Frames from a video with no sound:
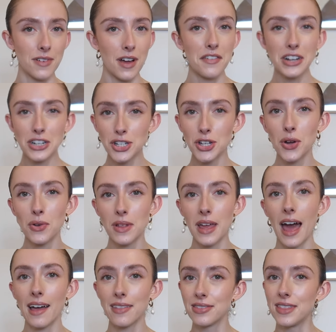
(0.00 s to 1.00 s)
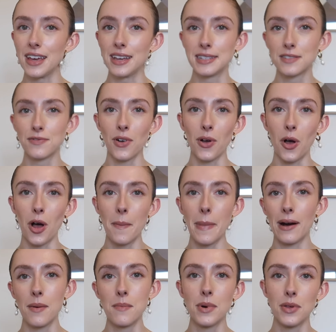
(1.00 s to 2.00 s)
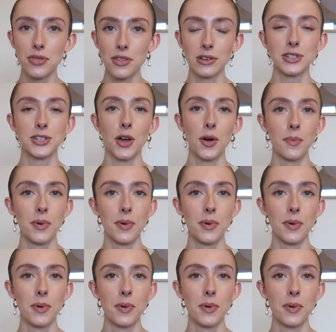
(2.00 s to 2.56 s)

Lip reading: I've actually only had this for about a month or so,